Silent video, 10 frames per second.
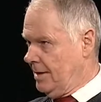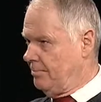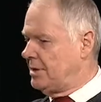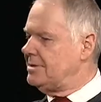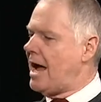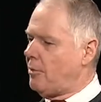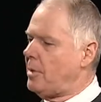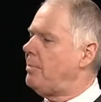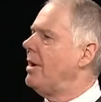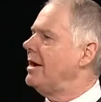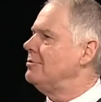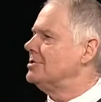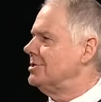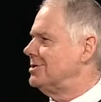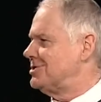But Albert Pike
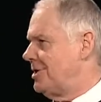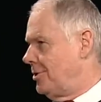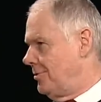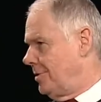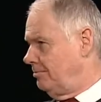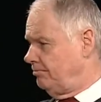was at the center of it.